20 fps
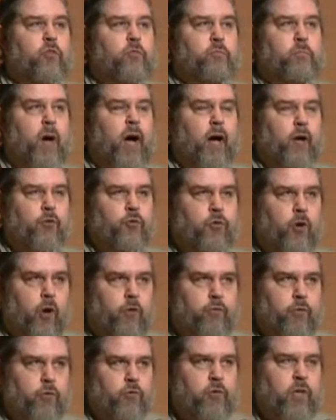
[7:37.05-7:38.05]
of box
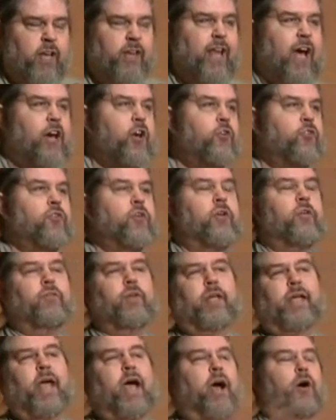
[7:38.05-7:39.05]
office, and that doesn't
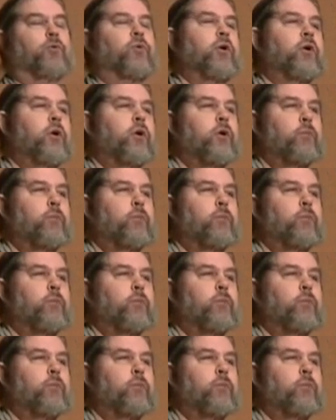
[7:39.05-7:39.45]
even count